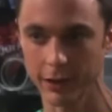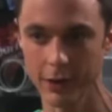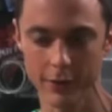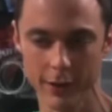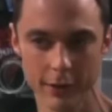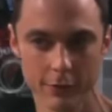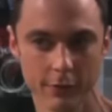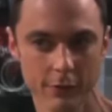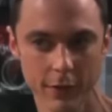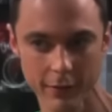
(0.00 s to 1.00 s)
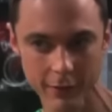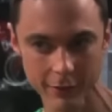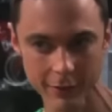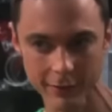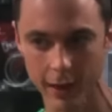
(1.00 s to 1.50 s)
the significance of a
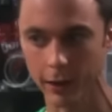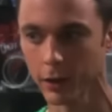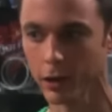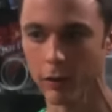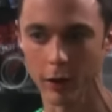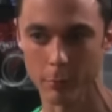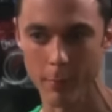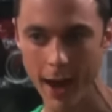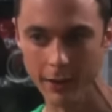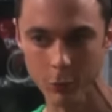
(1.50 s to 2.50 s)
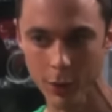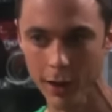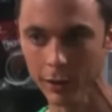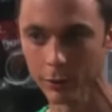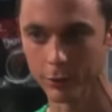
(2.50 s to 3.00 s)
physicist like Clark
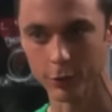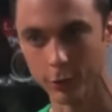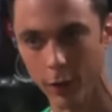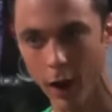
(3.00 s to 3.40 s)
Maxwell or